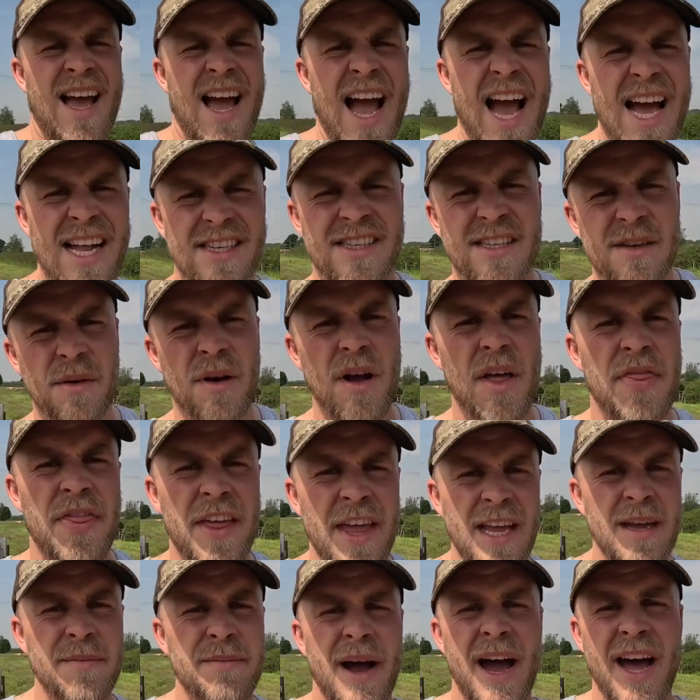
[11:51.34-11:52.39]
Actually, when I
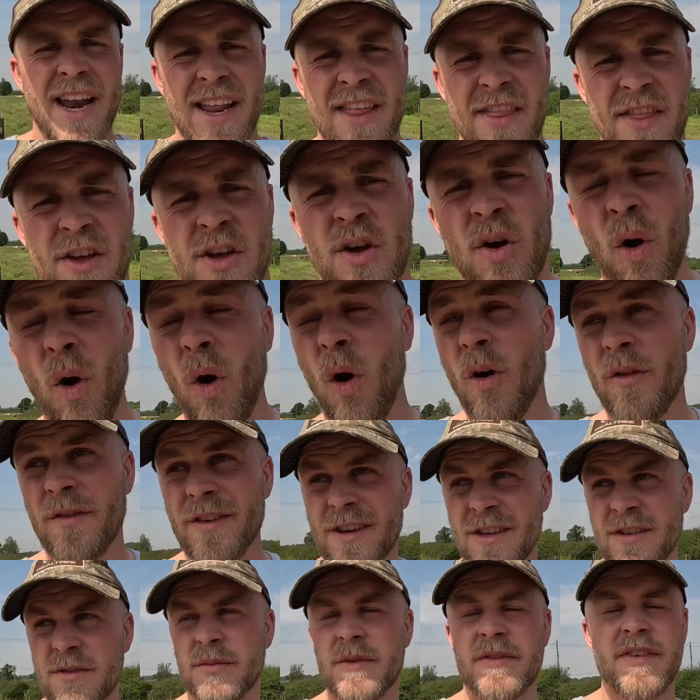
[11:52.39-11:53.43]
think about it, the
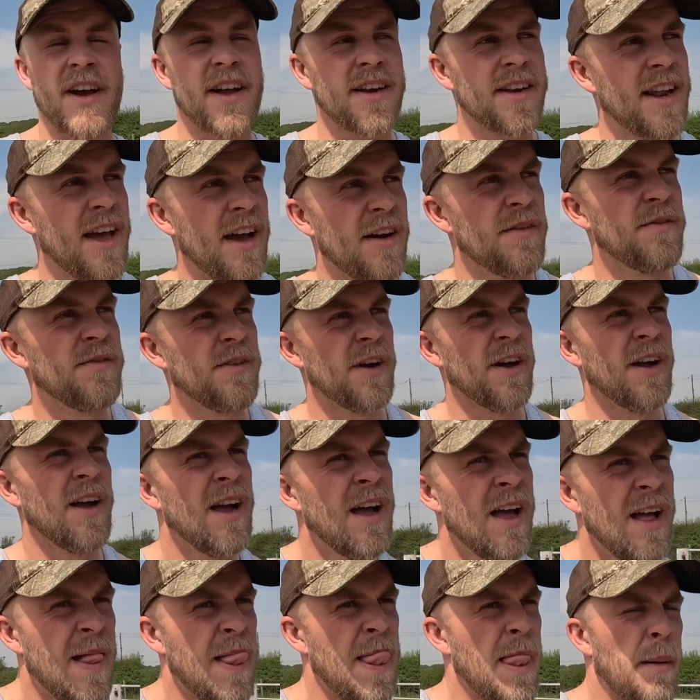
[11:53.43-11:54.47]
Corvus we've had now for
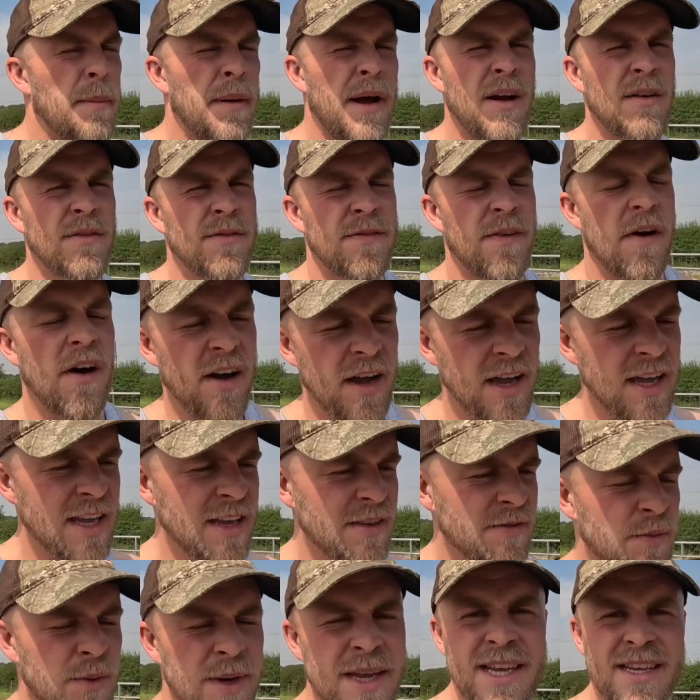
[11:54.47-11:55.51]
about
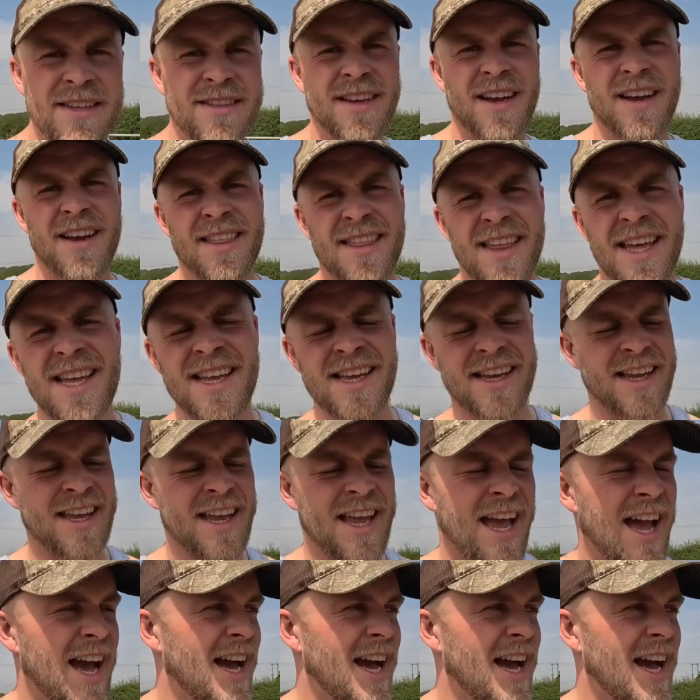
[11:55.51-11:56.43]
5 weeks, I think.